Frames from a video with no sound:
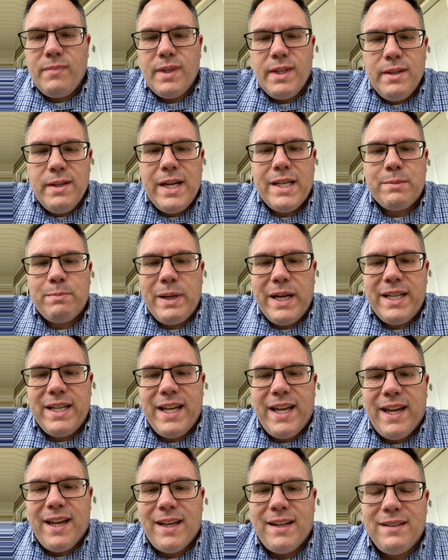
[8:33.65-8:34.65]
That's my
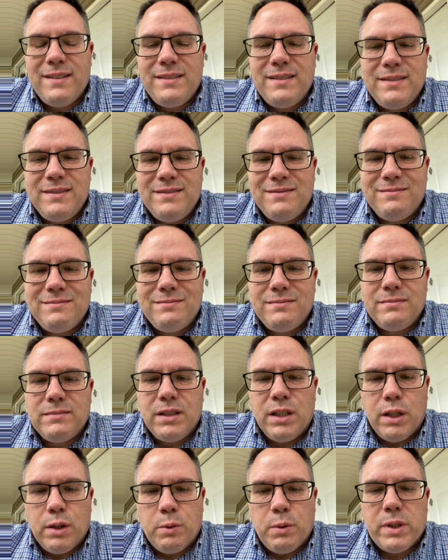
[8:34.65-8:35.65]
dad,
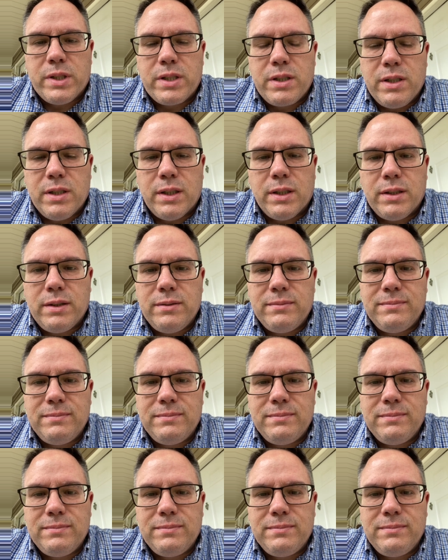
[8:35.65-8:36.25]
Lewis Cook.